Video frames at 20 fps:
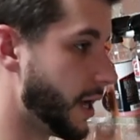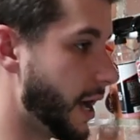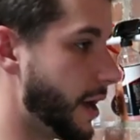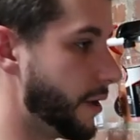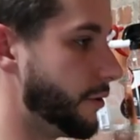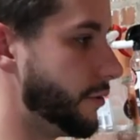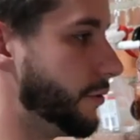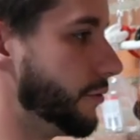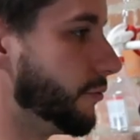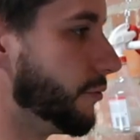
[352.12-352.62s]
I
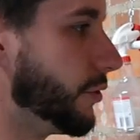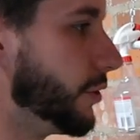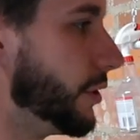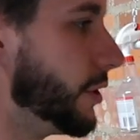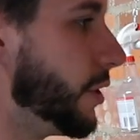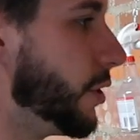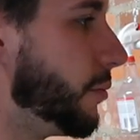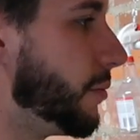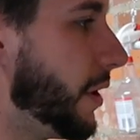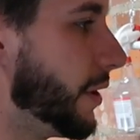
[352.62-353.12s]
don't
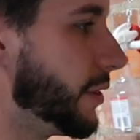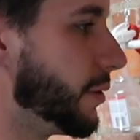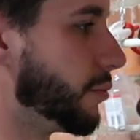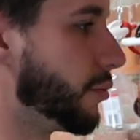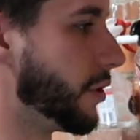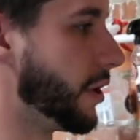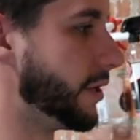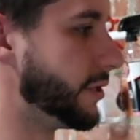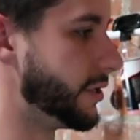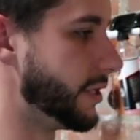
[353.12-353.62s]
really know about the
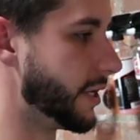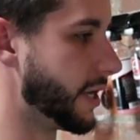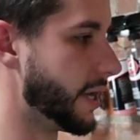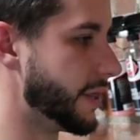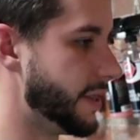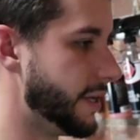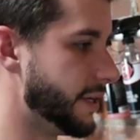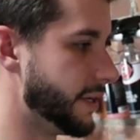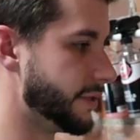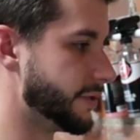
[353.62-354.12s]
pricing.
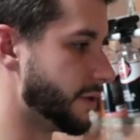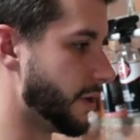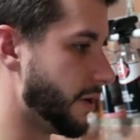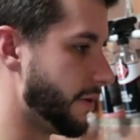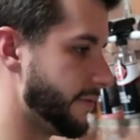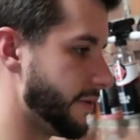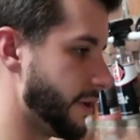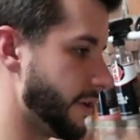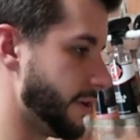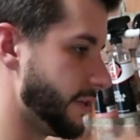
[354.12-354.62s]
I think it's
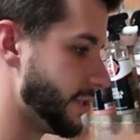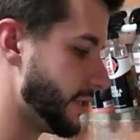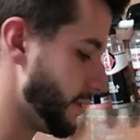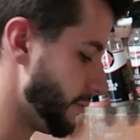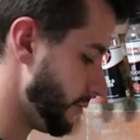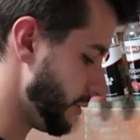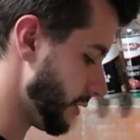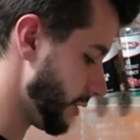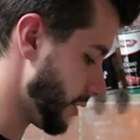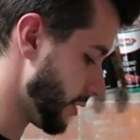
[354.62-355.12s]
all very
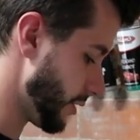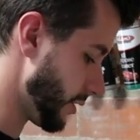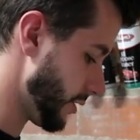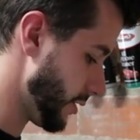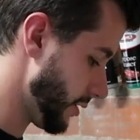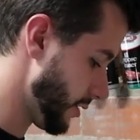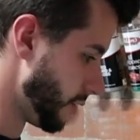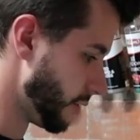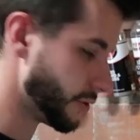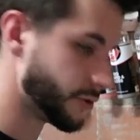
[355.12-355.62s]

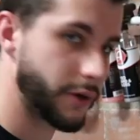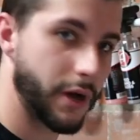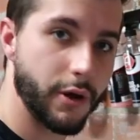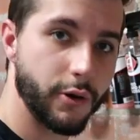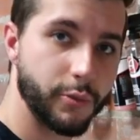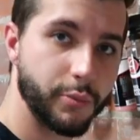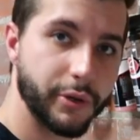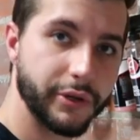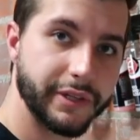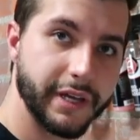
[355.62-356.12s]
similar. So I
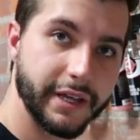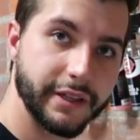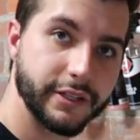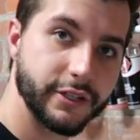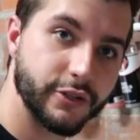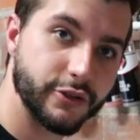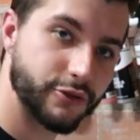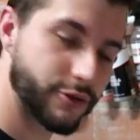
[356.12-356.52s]
will put that in the